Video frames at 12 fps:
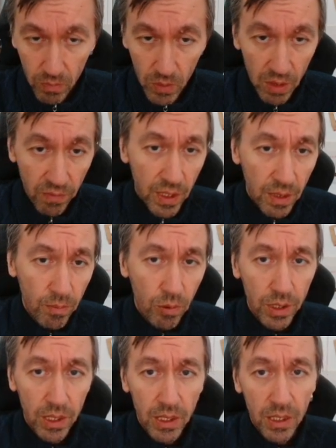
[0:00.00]
Very
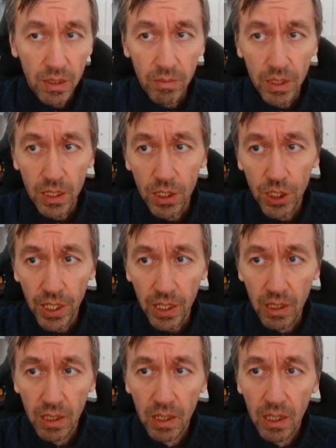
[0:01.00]
important intermediate
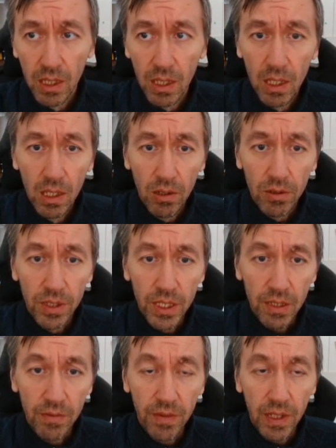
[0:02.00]
check on
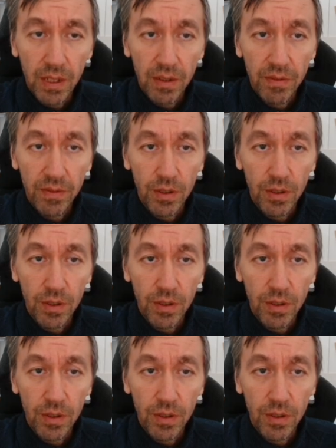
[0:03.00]
d5.